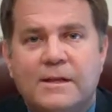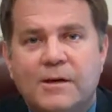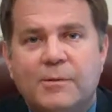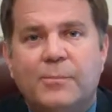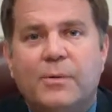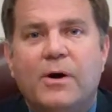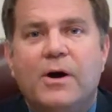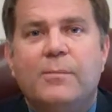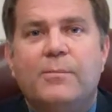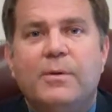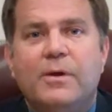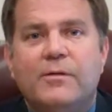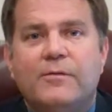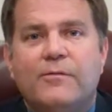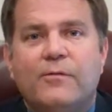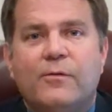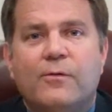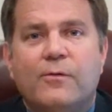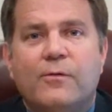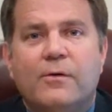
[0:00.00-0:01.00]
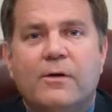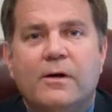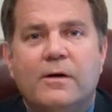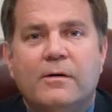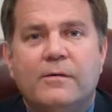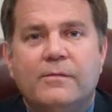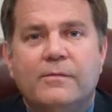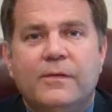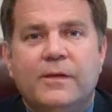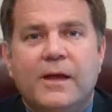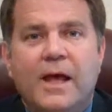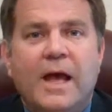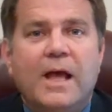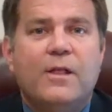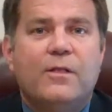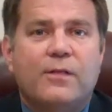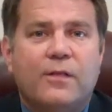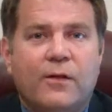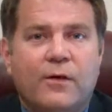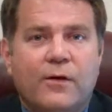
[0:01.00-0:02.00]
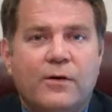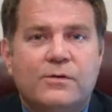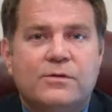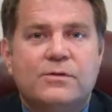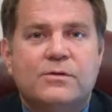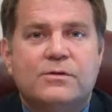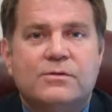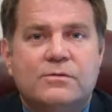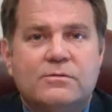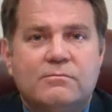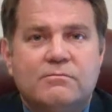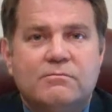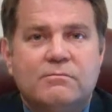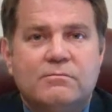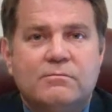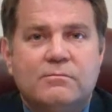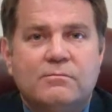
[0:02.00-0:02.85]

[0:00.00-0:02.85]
inappropriate for the 8th largest